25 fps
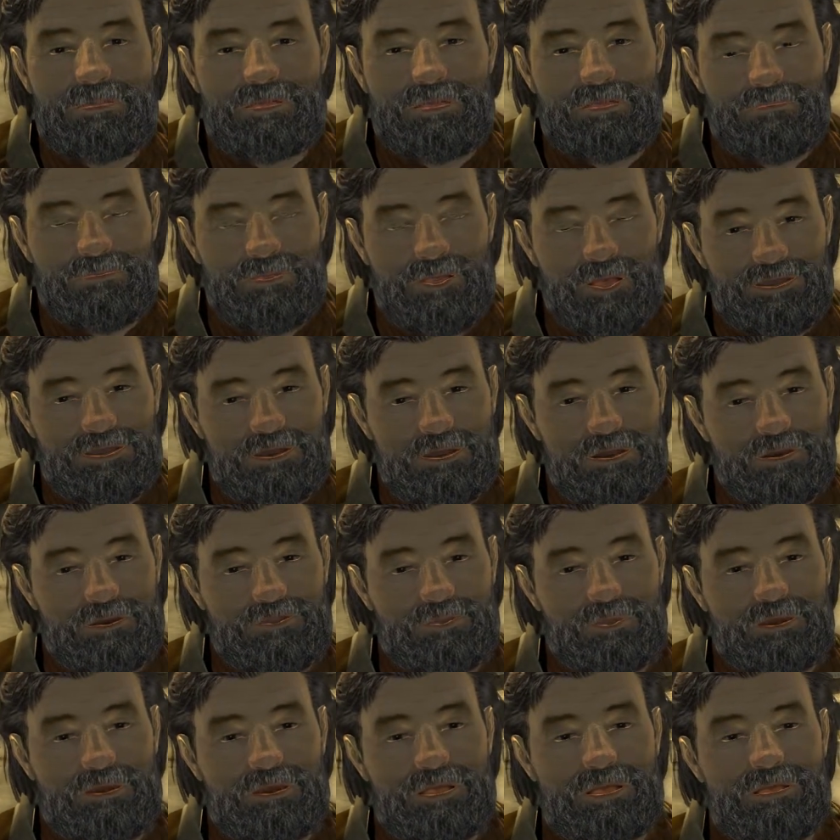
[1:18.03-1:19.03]
I could tell
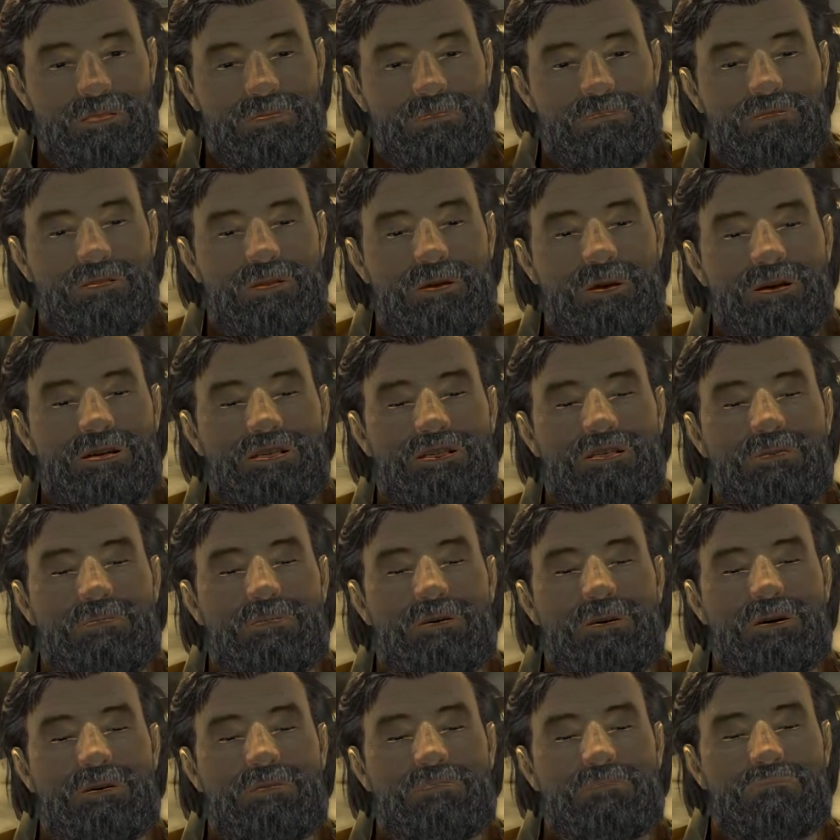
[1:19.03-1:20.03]
you a lot if you had the
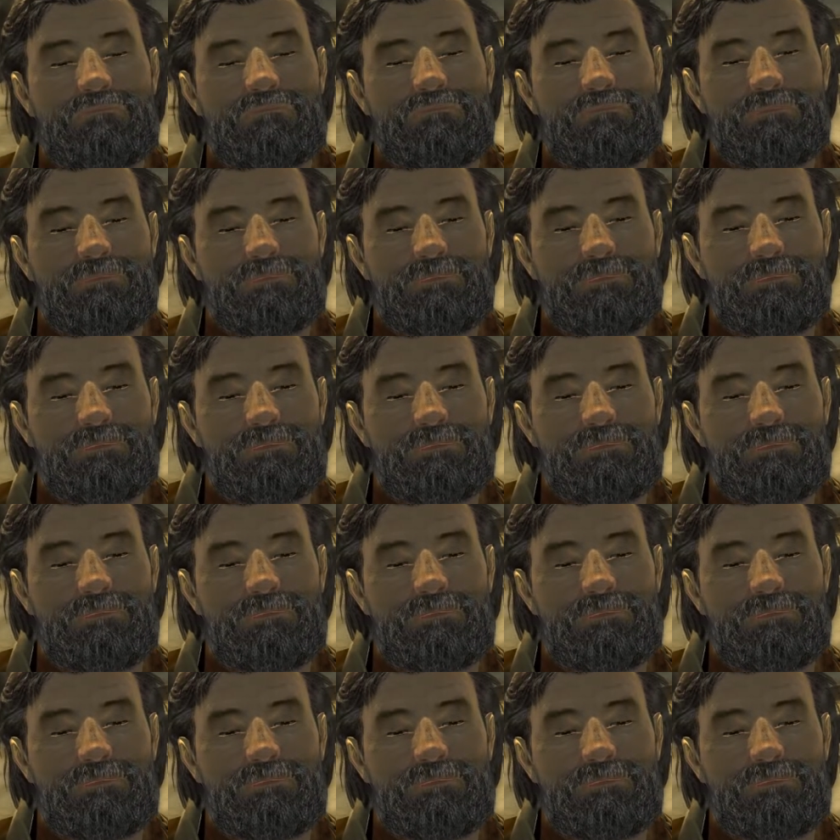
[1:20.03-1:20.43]
time,